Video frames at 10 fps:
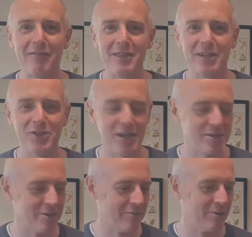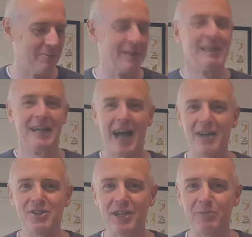in the adjacent room,
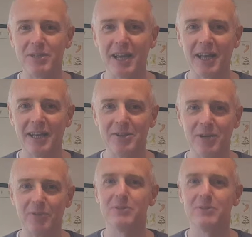and she was giggling too.